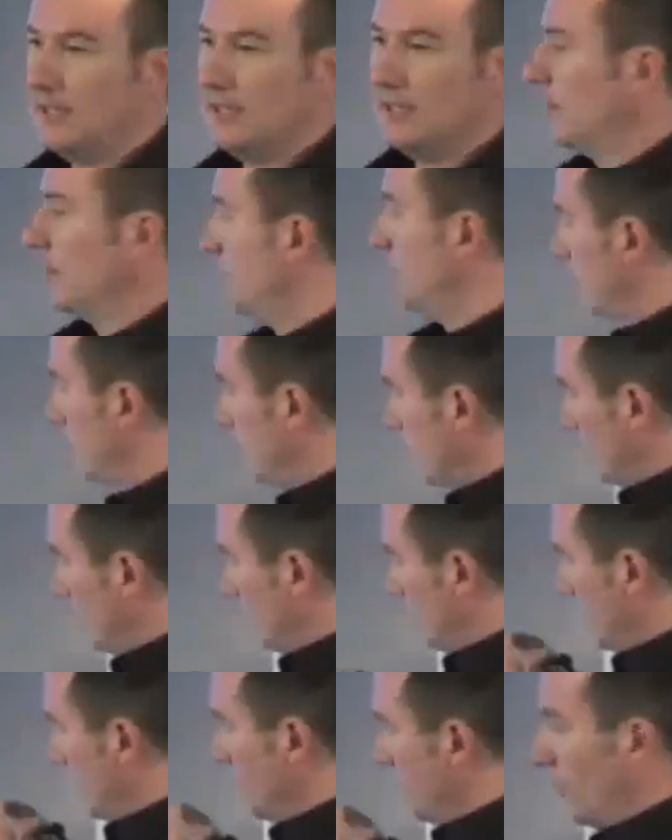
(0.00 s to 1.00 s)
So
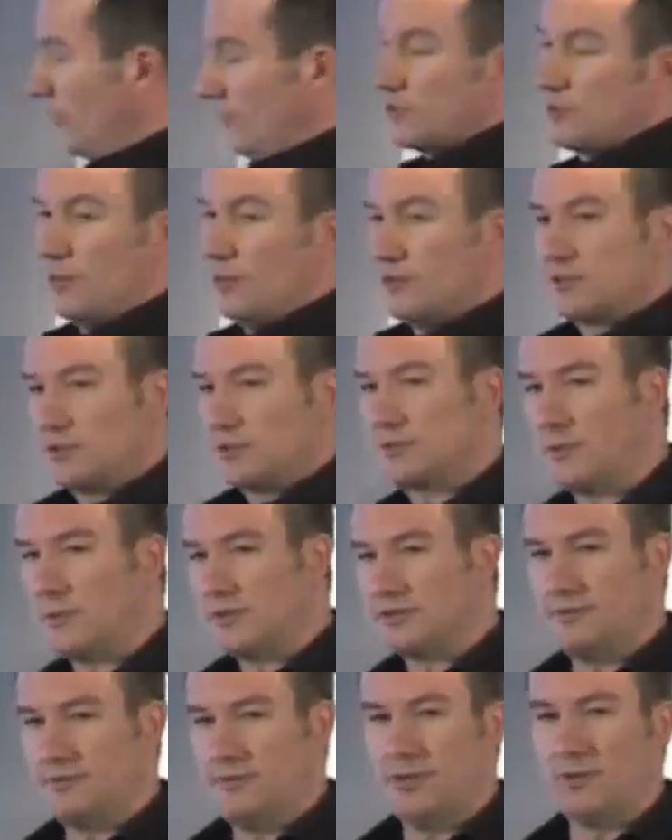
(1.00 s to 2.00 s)
the move towards the
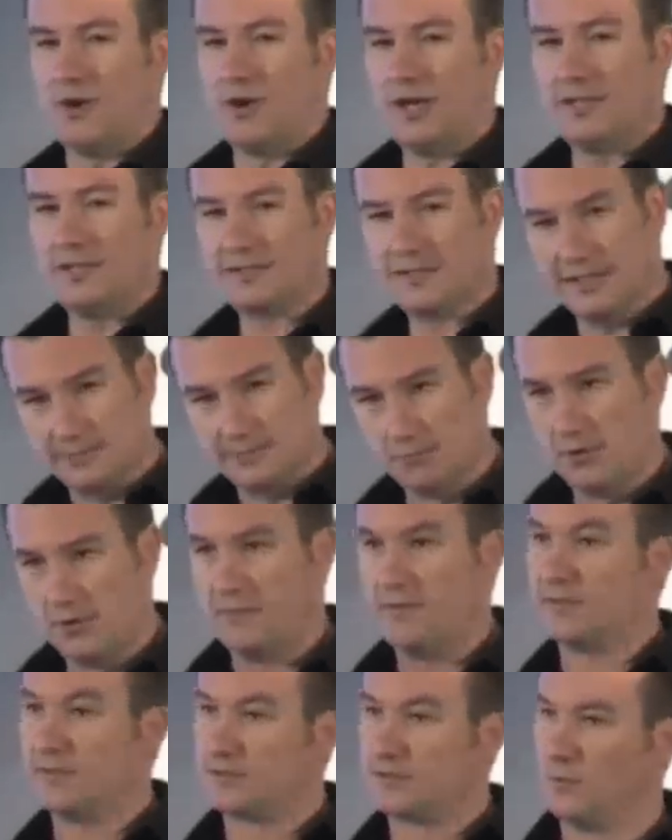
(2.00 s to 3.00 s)
responsive UIs is
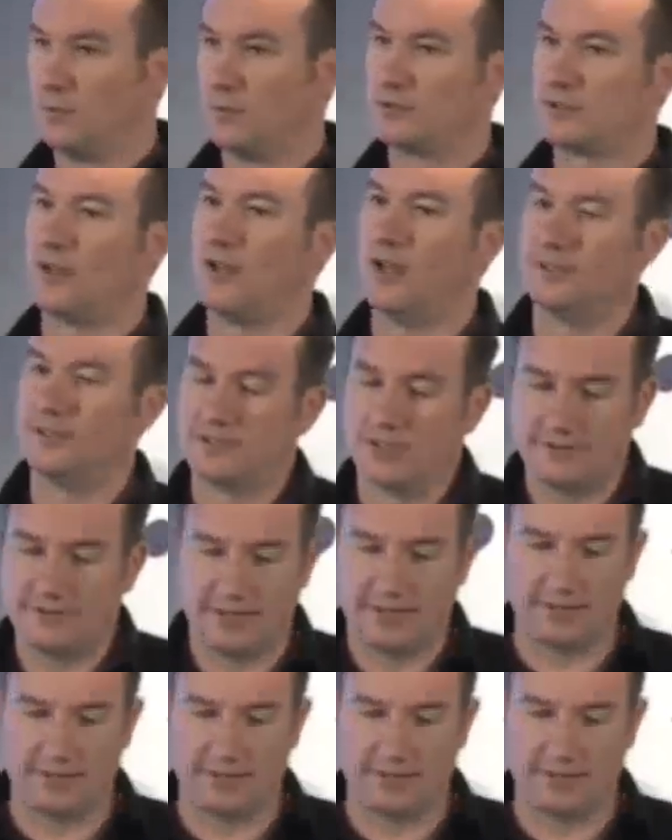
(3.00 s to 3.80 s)
moving us towards client-side